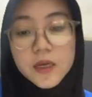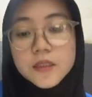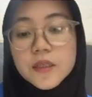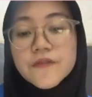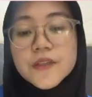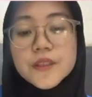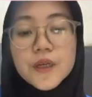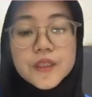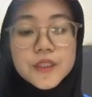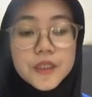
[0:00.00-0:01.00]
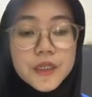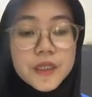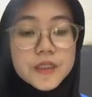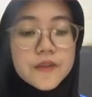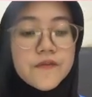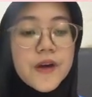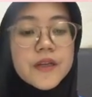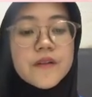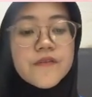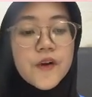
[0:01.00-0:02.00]
Surface structure is the
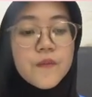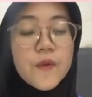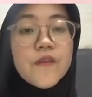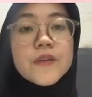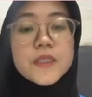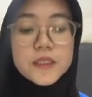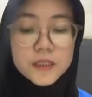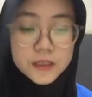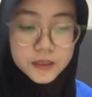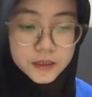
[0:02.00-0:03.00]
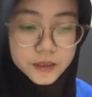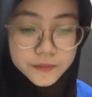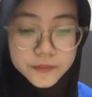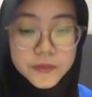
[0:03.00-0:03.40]
final form of a sentence.